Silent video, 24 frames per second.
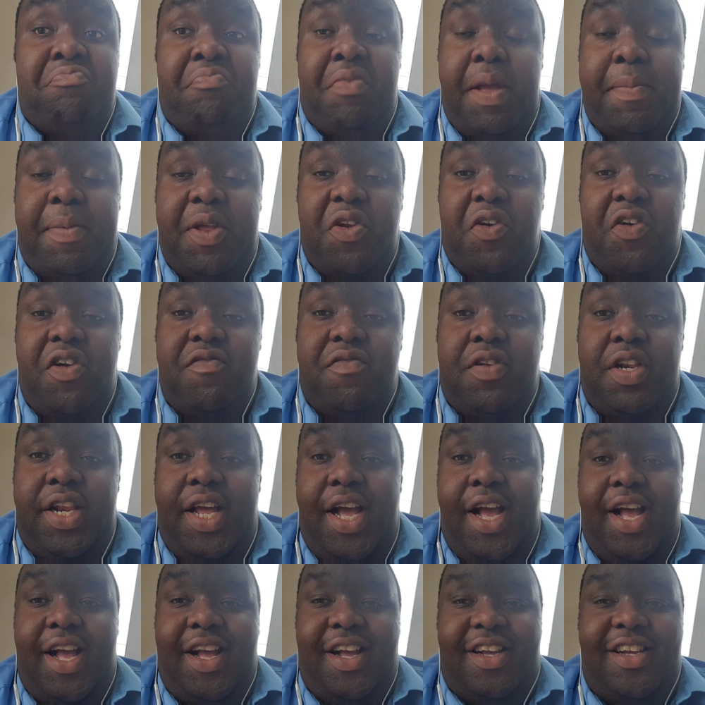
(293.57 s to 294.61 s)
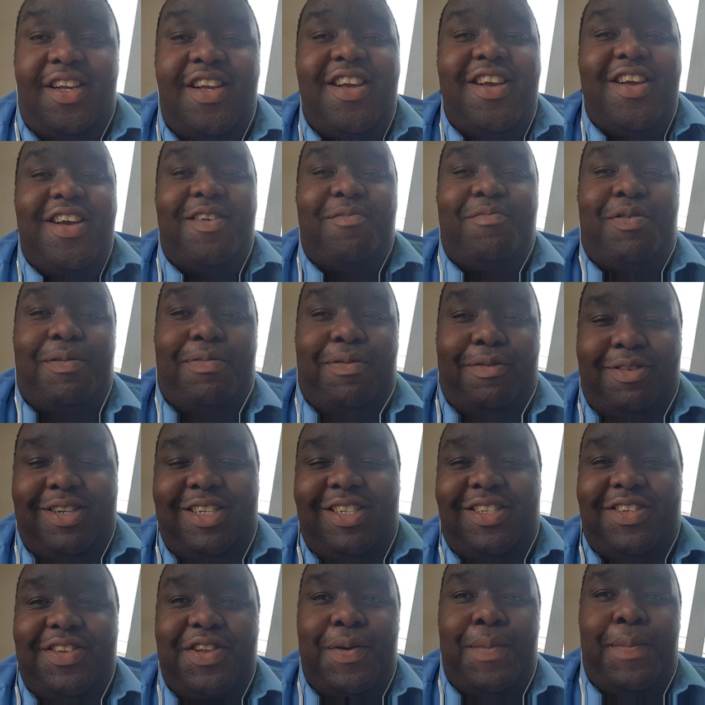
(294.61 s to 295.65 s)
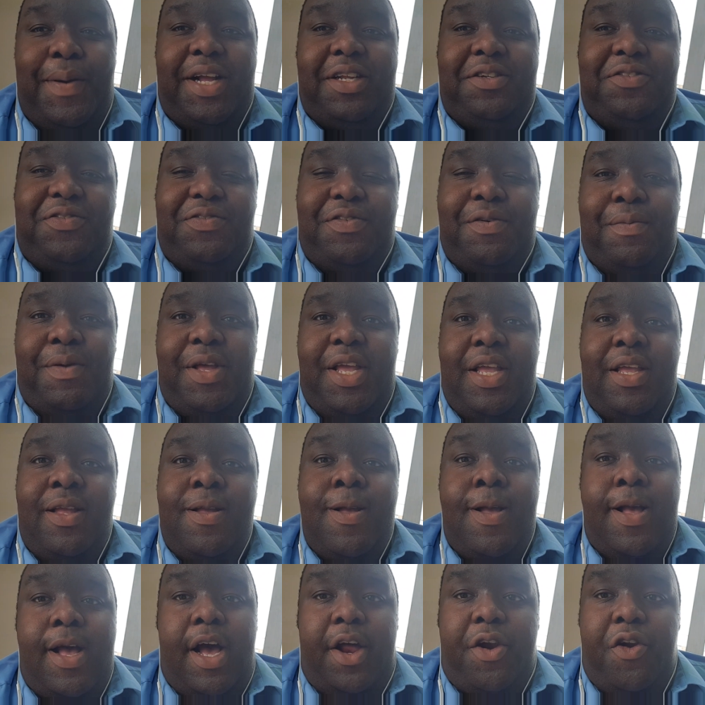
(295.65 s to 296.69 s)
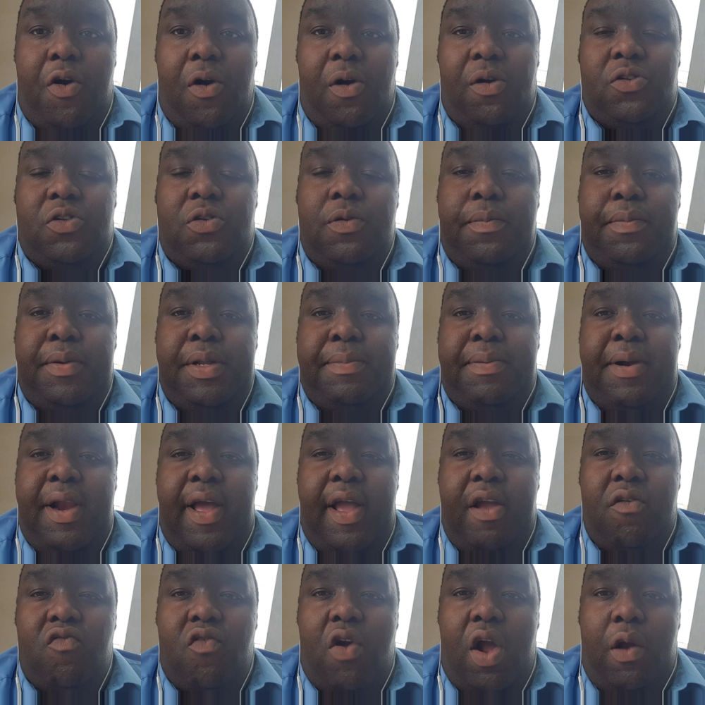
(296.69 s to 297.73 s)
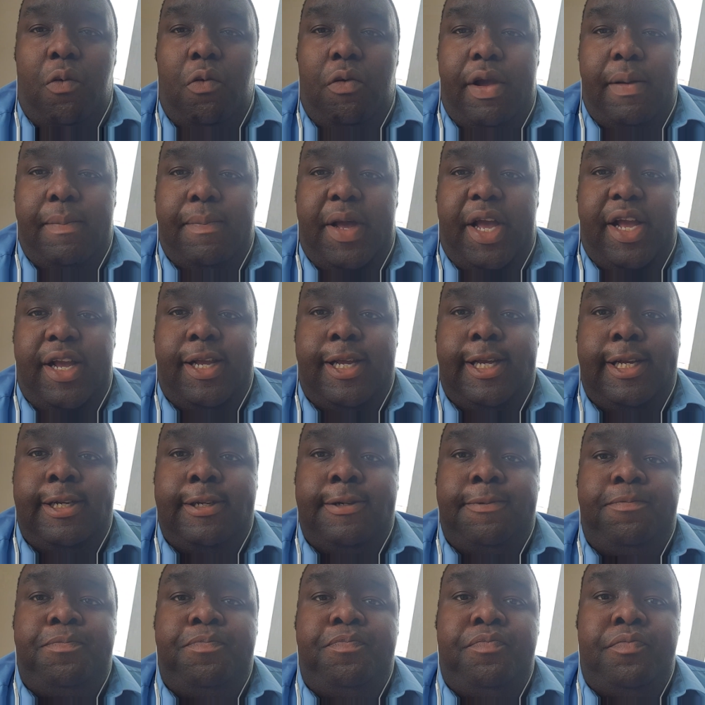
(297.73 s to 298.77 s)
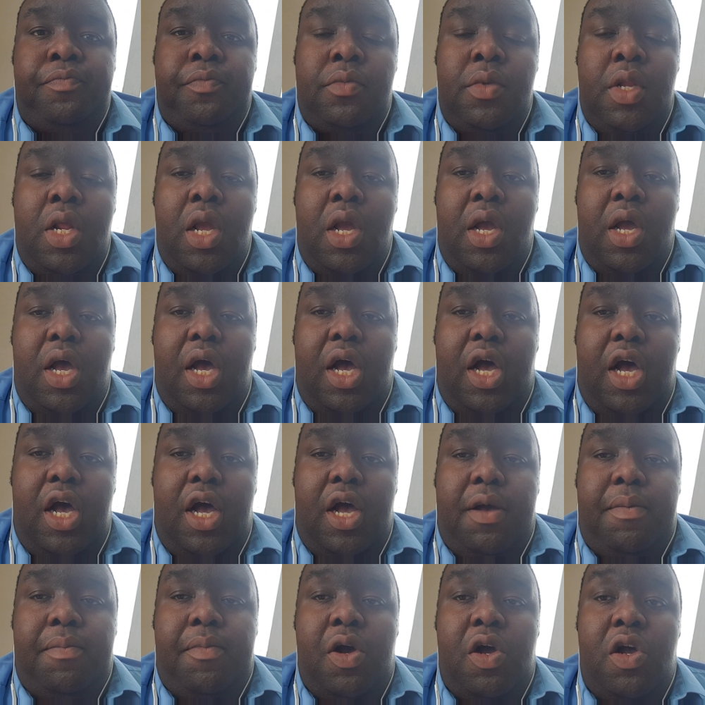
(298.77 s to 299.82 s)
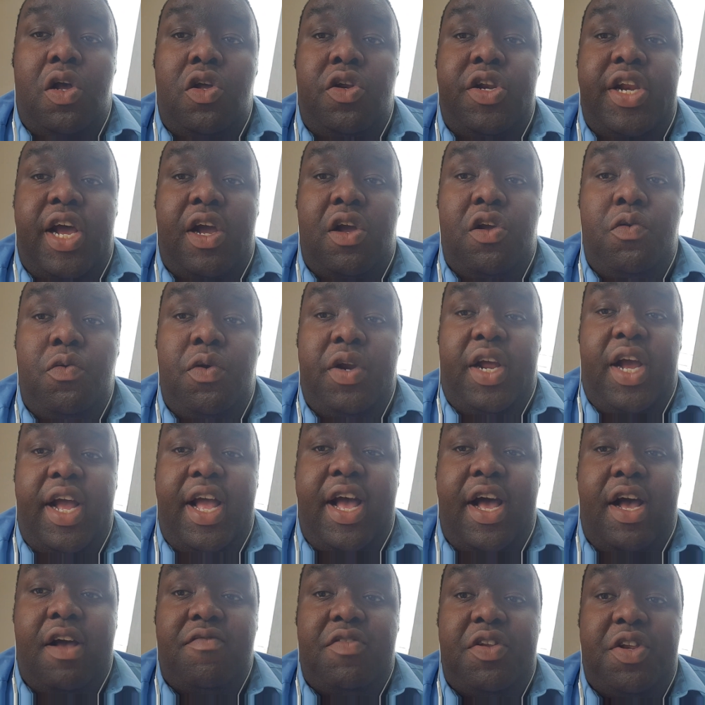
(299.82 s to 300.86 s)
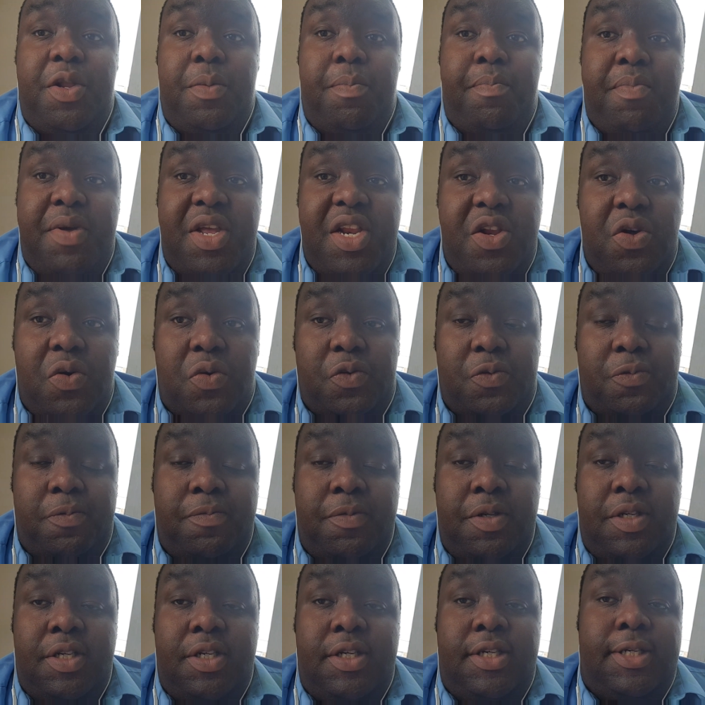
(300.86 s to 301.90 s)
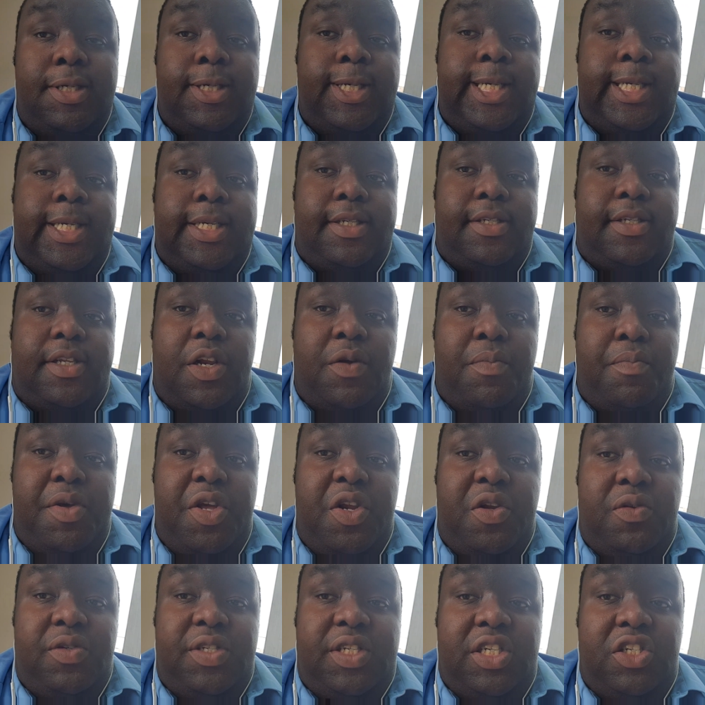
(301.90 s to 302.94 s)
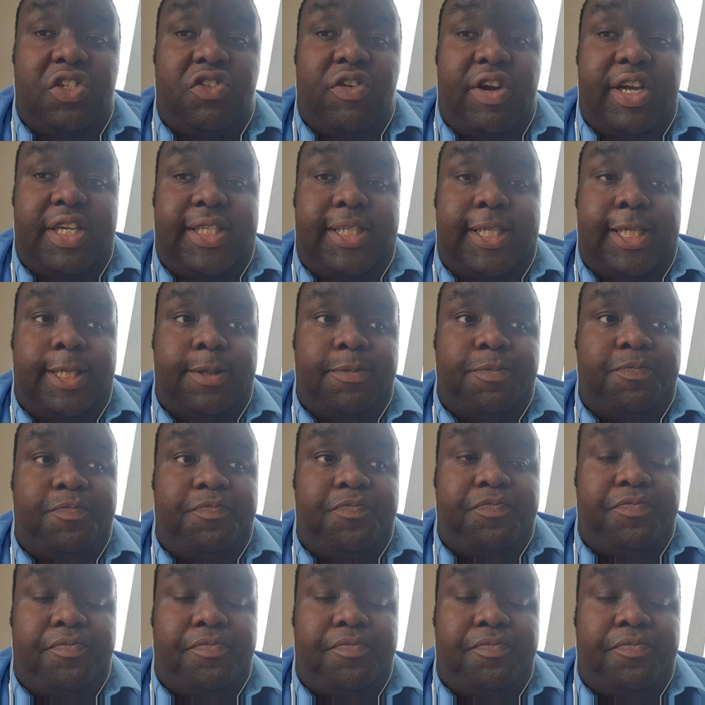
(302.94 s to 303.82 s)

Maybe not even that, but probably to the bench for me. And Ox would be playing right wing back. Now, who would I have in the middle? So the middle is interesting.